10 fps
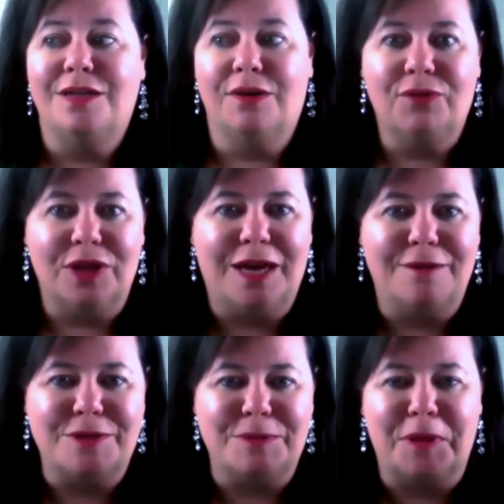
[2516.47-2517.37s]
definitely
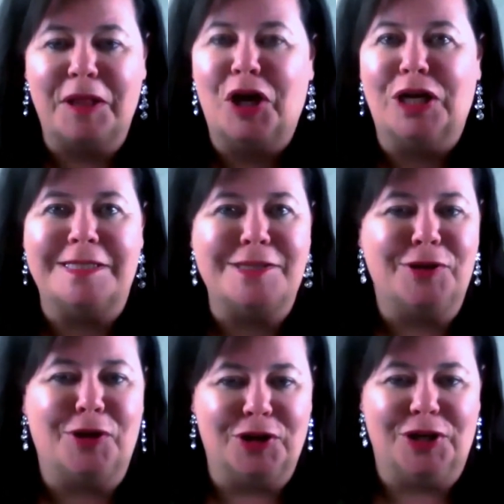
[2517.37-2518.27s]
have some clients
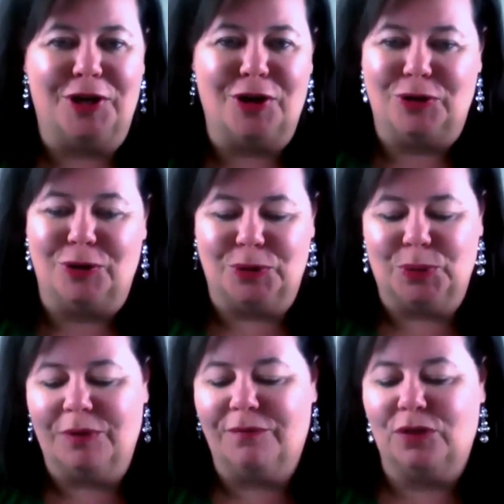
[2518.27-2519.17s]
knocking on your
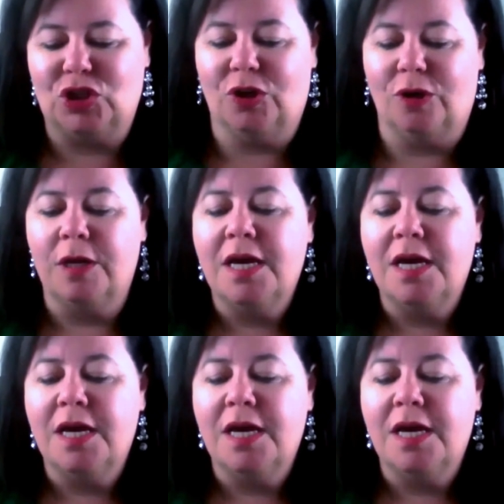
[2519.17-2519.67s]
door for sure.